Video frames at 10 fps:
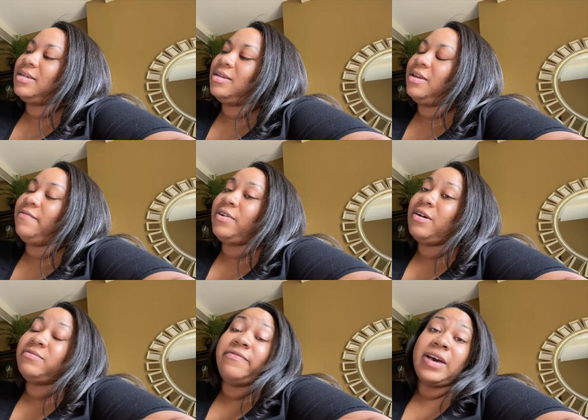
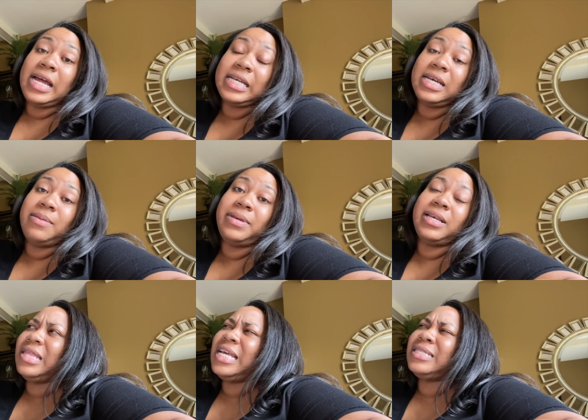involved vodka
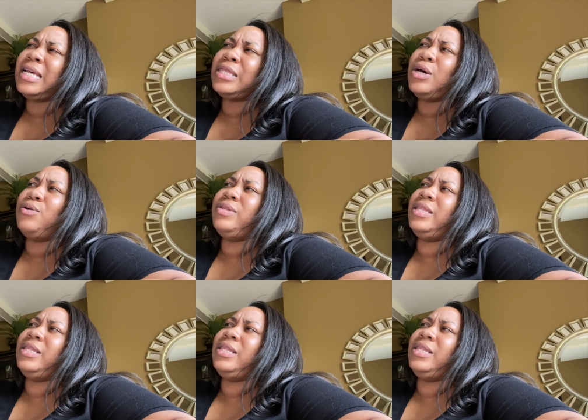because that's like the only